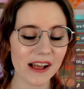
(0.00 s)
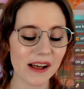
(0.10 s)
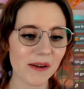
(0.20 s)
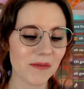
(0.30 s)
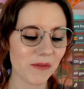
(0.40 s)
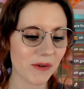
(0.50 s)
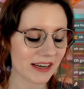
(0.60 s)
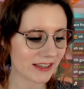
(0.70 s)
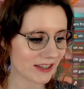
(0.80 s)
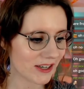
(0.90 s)
um,
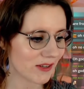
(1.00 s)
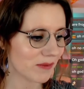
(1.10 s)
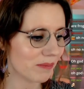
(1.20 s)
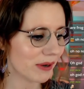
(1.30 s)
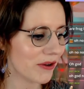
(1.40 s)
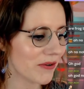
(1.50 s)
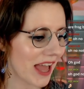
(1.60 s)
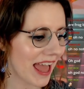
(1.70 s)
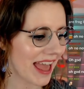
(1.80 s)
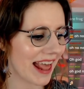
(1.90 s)
which just blew
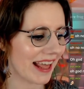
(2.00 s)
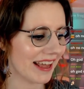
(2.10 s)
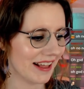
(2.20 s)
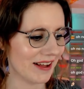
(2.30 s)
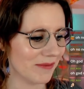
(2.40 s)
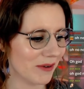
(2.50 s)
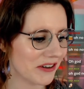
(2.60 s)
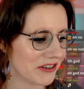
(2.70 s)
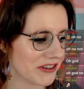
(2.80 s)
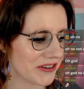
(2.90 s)
air um,
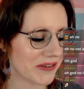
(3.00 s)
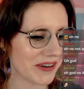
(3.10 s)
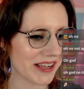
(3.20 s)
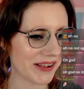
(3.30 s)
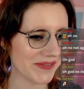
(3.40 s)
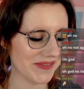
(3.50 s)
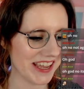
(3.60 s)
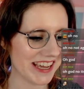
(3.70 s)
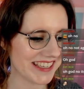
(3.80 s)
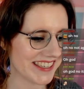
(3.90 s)
onto um,
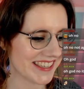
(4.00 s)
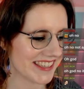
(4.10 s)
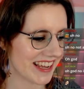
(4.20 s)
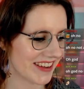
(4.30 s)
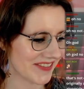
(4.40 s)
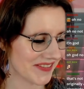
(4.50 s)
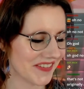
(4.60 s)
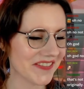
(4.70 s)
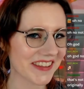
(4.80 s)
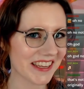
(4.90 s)
his um,